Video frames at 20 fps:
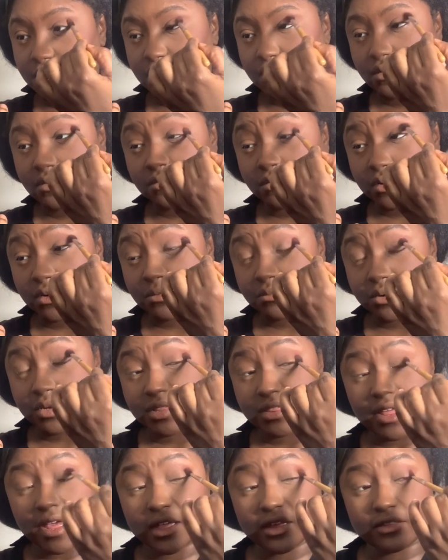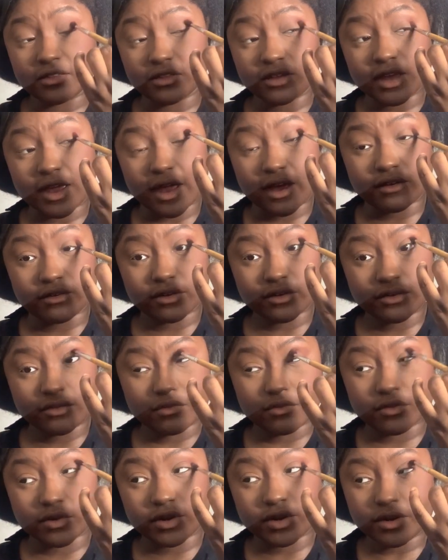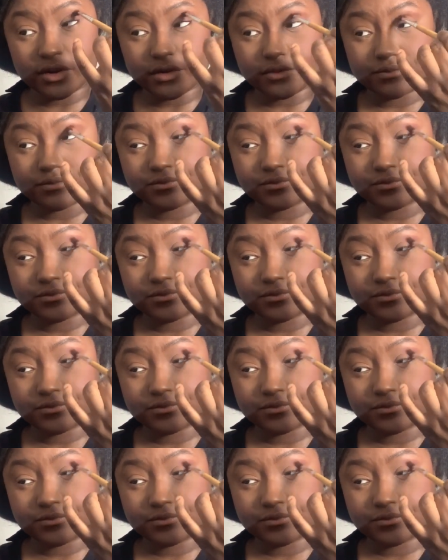we're gonna put that in the outer corner